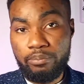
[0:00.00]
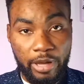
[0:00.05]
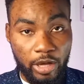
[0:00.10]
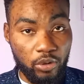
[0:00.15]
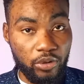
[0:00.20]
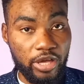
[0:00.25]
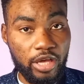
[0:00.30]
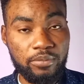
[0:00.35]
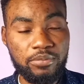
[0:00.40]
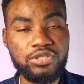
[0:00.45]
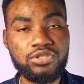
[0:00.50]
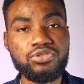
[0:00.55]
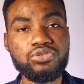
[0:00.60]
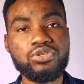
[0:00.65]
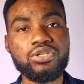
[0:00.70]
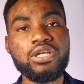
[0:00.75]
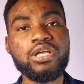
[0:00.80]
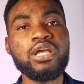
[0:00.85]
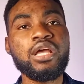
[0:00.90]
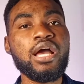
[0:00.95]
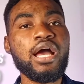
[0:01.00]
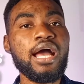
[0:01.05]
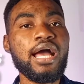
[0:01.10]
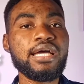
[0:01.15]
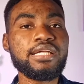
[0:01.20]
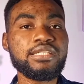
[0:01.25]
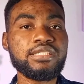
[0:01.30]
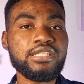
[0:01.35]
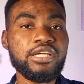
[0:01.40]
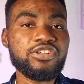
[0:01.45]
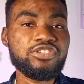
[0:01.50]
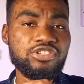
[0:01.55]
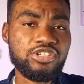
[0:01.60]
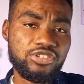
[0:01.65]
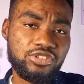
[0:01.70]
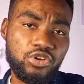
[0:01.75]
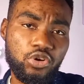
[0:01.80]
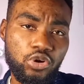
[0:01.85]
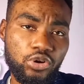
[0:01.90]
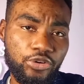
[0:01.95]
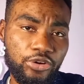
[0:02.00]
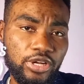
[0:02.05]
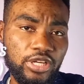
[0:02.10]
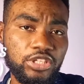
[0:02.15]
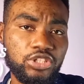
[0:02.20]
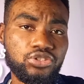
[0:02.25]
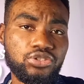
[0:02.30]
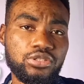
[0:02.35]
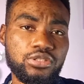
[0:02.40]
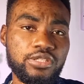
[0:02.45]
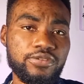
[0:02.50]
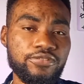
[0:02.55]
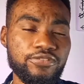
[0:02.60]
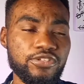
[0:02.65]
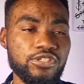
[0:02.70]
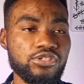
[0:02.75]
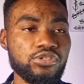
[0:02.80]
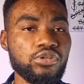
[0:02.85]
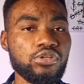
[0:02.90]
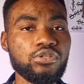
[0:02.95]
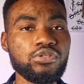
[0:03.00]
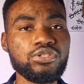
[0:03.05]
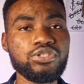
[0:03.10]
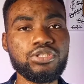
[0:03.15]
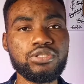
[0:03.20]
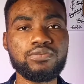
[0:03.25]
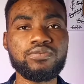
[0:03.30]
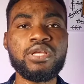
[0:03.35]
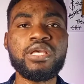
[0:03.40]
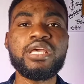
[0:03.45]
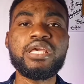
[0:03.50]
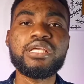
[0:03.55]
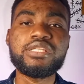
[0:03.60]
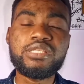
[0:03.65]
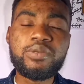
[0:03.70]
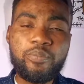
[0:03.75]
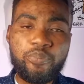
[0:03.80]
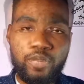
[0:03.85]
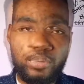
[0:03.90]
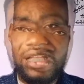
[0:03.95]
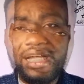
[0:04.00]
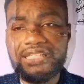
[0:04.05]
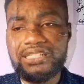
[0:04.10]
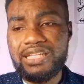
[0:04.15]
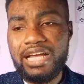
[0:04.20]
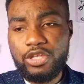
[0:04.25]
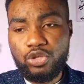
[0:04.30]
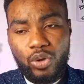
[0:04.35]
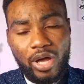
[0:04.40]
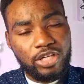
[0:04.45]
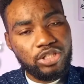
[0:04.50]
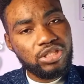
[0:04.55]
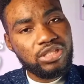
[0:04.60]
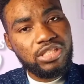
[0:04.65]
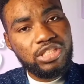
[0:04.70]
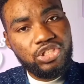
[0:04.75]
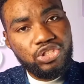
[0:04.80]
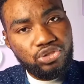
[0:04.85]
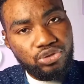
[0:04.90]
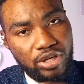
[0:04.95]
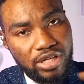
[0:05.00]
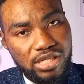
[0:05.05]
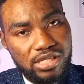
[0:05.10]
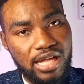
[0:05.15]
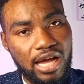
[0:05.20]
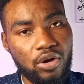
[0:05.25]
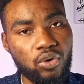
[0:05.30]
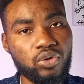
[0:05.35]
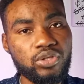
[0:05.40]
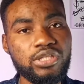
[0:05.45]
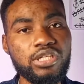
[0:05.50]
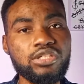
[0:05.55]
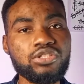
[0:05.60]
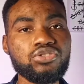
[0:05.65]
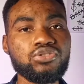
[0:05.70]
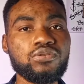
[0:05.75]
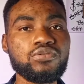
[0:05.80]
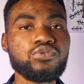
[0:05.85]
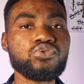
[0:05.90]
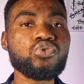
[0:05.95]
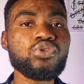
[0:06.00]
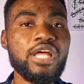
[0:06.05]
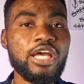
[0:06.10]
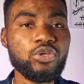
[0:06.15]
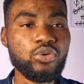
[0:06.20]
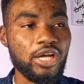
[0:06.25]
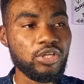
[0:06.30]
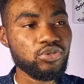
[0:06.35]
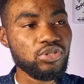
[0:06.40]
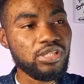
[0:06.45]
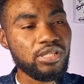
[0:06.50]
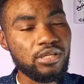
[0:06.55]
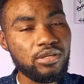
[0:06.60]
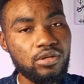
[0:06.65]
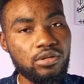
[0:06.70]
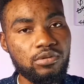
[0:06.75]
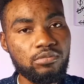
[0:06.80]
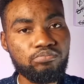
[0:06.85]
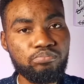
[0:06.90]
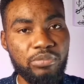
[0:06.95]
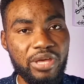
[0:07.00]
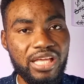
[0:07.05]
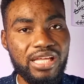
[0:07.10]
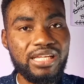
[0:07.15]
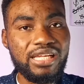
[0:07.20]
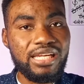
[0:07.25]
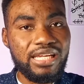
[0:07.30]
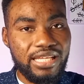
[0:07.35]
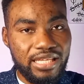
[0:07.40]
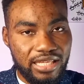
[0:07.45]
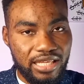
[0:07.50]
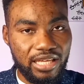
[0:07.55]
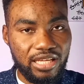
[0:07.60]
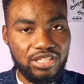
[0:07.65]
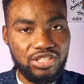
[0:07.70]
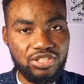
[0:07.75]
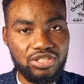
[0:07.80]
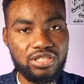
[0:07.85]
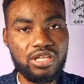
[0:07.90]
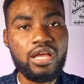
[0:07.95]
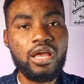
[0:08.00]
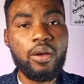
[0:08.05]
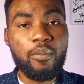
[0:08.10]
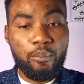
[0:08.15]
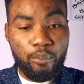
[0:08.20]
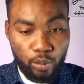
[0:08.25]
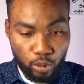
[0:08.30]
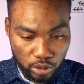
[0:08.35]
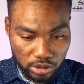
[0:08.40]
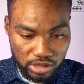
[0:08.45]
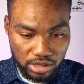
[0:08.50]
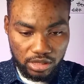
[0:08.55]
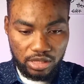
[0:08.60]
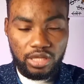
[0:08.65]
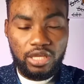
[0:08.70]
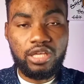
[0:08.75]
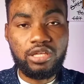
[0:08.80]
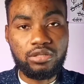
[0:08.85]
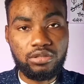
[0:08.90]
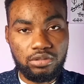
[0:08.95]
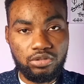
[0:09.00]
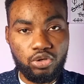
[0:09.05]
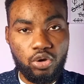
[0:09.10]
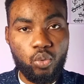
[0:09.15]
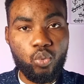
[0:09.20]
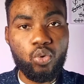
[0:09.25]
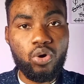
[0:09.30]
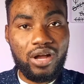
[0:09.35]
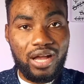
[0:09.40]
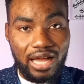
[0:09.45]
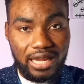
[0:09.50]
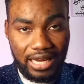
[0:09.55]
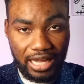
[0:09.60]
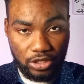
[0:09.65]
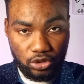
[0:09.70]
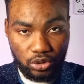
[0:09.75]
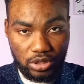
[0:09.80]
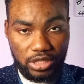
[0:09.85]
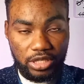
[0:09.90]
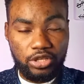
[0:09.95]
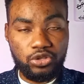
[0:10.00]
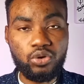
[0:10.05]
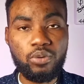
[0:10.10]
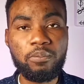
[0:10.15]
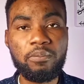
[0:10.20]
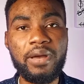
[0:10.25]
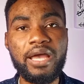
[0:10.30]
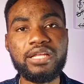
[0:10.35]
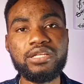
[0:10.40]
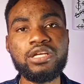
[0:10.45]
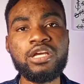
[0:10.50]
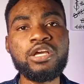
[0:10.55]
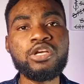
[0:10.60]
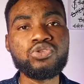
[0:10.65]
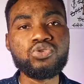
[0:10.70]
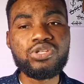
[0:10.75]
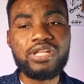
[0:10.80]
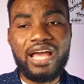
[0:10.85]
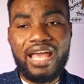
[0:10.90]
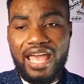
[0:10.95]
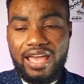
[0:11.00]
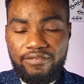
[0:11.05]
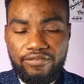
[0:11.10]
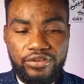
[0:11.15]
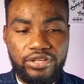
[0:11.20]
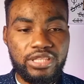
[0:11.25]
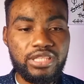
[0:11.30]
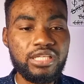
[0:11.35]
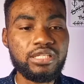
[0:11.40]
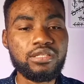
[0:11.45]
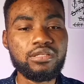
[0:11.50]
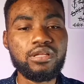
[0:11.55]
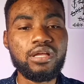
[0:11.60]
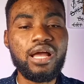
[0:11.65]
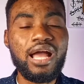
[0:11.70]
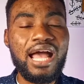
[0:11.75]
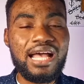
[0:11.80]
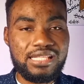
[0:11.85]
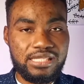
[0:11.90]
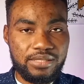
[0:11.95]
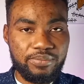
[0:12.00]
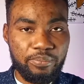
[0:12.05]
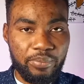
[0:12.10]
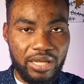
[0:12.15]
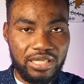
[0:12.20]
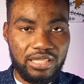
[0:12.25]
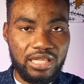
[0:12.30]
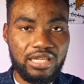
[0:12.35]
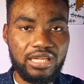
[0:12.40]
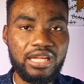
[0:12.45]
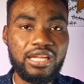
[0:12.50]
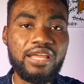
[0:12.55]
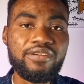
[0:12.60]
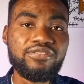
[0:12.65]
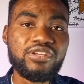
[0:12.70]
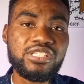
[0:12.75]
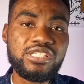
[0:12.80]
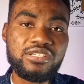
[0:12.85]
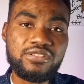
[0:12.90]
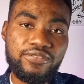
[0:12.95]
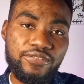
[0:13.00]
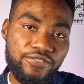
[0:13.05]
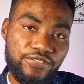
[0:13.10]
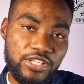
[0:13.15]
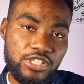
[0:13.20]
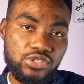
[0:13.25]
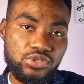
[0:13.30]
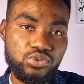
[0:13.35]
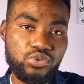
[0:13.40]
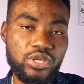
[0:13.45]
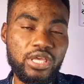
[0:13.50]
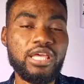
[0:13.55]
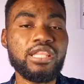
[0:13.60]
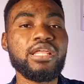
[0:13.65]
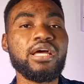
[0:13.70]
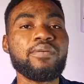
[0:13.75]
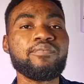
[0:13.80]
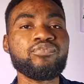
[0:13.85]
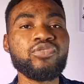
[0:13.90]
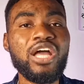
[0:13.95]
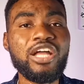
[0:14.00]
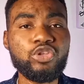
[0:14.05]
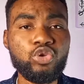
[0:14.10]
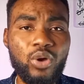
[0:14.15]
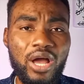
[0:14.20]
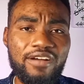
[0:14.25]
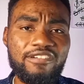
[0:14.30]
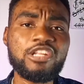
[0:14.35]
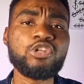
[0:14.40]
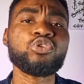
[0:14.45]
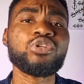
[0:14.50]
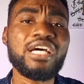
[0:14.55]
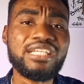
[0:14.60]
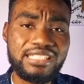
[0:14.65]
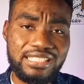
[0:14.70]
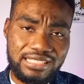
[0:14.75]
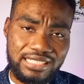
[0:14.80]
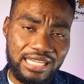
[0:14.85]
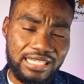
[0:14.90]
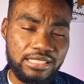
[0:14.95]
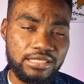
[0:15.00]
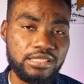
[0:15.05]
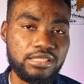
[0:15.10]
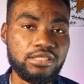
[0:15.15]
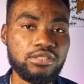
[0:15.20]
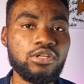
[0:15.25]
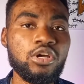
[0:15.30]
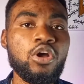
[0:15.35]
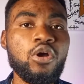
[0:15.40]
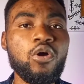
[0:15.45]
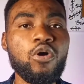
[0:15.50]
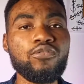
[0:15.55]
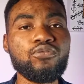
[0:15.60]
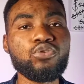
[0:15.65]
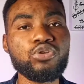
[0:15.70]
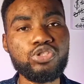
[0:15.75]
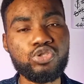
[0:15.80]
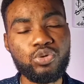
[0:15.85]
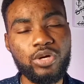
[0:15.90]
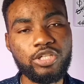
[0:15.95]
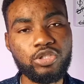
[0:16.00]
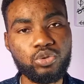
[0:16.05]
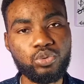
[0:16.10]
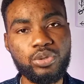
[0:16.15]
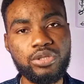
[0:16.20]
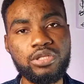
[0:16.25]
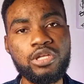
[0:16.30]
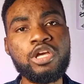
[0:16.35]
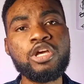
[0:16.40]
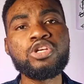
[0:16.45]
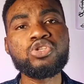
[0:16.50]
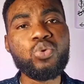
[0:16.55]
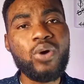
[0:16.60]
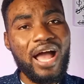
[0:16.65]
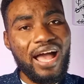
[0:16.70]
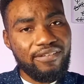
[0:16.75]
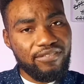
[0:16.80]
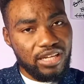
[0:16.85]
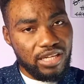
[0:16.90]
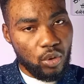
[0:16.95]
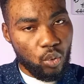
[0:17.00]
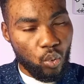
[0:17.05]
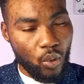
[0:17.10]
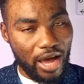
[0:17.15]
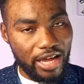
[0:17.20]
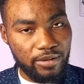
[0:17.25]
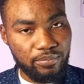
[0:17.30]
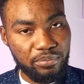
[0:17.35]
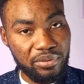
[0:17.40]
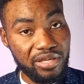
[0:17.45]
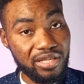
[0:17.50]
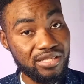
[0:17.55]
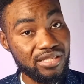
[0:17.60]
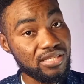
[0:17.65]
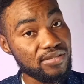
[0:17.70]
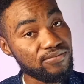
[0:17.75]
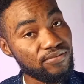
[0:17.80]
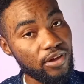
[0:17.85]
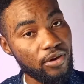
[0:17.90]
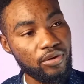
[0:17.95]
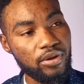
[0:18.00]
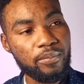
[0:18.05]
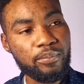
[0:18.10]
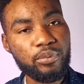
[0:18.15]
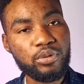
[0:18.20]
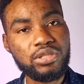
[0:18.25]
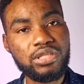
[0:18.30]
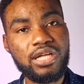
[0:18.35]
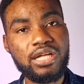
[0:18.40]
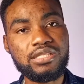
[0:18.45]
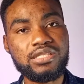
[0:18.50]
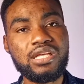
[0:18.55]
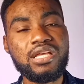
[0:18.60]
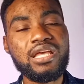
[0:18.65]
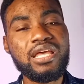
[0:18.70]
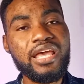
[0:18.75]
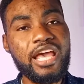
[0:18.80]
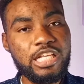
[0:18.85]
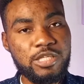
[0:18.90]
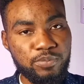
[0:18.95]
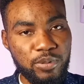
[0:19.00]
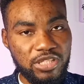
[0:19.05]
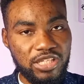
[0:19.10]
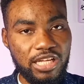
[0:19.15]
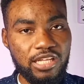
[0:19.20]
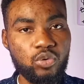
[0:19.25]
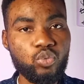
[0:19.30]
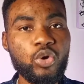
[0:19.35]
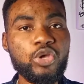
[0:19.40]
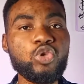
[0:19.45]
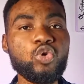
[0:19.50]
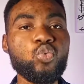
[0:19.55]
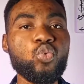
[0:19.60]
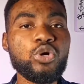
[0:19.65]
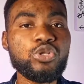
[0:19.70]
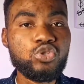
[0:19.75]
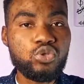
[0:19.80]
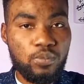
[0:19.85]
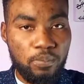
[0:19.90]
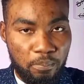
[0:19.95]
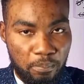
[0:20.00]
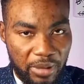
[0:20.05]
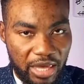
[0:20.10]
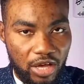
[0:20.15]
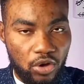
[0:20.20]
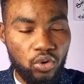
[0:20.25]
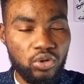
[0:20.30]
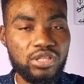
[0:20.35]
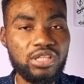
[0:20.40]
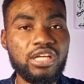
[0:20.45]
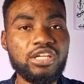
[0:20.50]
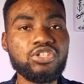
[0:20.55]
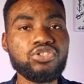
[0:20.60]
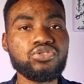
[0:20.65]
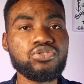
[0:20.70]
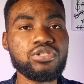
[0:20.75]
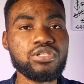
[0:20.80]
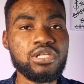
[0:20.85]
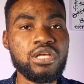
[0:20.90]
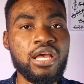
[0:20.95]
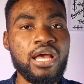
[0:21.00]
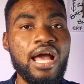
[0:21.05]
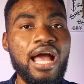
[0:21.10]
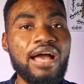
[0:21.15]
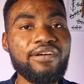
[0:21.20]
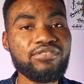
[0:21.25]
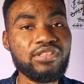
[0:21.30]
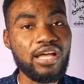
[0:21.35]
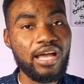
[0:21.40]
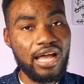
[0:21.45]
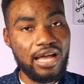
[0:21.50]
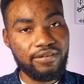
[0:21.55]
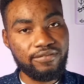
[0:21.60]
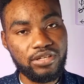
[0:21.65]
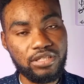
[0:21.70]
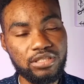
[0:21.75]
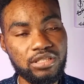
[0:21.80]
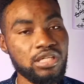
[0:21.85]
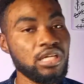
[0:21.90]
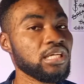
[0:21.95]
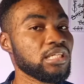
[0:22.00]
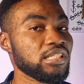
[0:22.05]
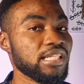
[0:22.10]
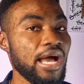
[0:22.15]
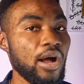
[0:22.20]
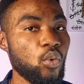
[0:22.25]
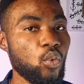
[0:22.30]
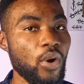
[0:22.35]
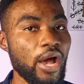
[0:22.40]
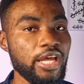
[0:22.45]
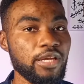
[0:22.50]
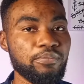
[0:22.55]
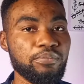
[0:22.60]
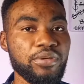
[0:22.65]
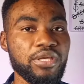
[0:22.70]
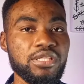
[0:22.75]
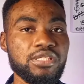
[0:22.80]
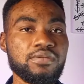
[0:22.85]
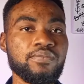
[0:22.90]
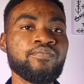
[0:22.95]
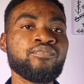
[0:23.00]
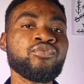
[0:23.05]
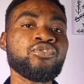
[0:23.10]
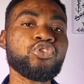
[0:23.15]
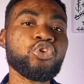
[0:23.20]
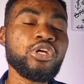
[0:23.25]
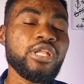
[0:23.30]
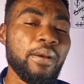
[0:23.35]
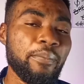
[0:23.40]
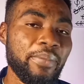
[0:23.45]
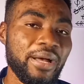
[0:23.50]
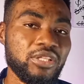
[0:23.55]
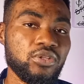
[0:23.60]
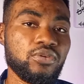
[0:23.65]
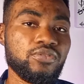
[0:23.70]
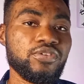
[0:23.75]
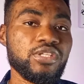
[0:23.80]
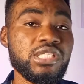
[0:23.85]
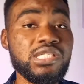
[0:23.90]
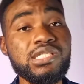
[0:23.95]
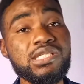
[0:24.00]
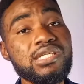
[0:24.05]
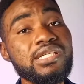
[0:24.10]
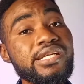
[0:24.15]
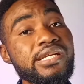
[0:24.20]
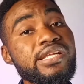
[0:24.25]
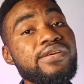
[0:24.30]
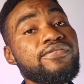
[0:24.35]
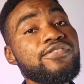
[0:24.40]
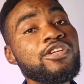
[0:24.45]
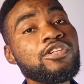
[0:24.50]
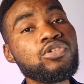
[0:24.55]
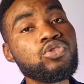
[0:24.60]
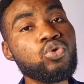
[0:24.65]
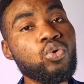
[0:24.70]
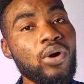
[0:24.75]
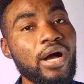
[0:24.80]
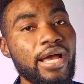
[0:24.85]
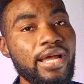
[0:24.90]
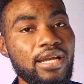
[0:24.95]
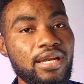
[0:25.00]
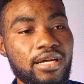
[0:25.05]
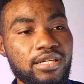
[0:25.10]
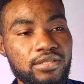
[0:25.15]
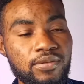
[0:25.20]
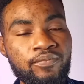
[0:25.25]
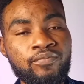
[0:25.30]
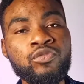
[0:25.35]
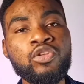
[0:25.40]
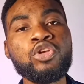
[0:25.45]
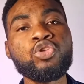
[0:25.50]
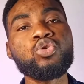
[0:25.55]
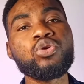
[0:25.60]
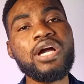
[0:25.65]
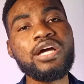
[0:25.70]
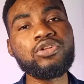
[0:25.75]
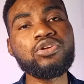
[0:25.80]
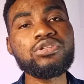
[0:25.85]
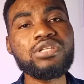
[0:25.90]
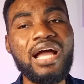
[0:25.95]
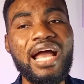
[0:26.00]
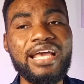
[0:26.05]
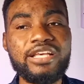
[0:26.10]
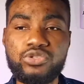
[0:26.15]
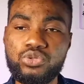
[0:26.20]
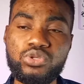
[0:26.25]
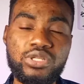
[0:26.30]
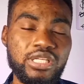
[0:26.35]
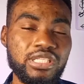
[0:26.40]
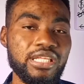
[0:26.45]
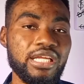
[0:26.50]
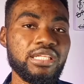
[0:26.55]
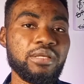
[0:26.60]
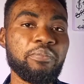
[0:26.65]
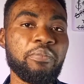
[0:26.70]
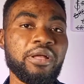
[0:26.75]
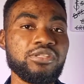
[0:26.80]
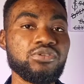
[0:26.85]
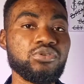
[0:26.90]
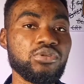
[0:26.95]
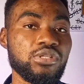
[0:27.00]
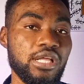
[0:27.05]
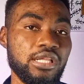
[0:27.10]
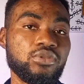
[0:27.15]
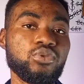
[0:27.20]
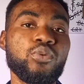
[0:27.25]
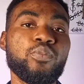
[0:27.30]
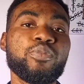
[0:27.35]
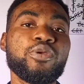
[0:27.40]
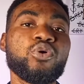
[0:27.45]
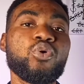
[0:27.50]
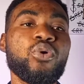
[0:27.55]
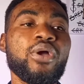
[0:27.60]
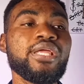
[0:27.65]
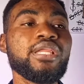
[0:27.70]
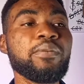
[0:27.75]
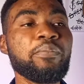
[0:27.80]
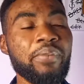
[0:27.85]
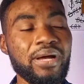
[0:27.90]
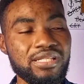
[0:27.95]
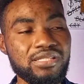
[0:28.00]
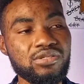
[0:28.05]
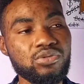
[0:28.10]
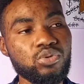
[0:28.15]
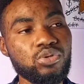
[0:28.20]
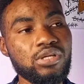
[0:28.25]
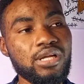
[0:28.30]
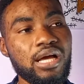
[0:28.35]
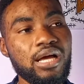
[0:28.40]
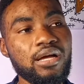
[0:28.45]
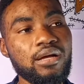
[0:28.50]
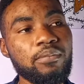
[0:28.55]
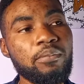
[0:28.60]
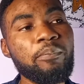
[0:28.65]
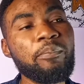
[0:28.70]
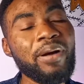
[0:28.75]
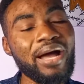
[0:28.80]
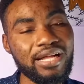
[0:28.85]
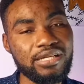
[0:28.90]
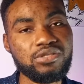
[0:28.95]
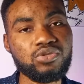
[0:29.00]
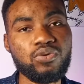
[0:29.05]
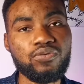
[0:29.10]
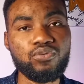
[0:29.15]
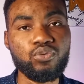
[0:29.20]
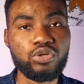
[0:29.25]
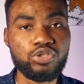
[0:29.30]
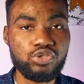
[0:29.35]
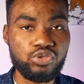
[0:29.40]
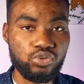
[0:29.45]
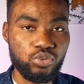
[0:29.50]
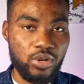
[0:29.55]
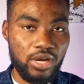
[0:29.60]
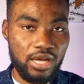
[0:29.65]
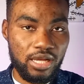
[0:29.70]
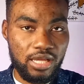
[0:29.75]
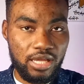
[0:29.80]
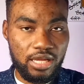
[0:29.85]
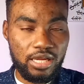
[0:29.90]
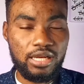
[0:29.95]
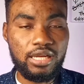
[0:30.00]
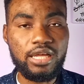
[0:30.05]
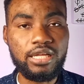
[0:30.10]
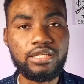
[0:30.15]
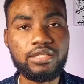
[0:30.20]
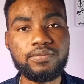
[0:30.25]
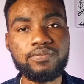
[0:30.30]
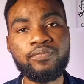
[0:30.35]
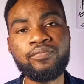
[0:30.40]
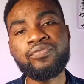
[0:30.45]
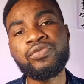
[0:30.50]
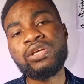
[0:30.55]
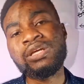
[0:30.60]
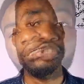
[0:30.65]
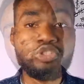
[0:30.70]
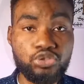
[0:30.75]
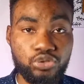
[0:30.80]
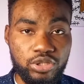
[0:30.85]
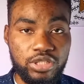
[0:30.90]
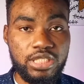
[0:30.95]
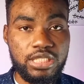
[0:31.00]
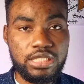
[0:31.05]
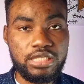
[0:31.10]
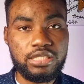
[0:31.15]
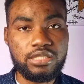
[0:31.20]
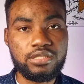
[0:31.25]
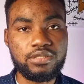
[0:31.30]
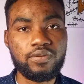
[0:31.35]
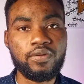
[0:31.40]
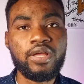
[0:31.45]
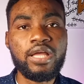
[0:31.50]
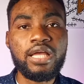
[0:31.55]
biochemistry, and there's this correlation in physiology, it's important that you actually trace that connection so that you actually make linkages both in your work and actually in your mind, so that everything has a pattern and everything fits together and you have an understanding of what you are doing. So having a wide base is very important, especially when you want to make connections after having that wide base. The other part of it is leaving no island. You cannot isolate any particular topic or any particular part of what you are learning. And the truth is this: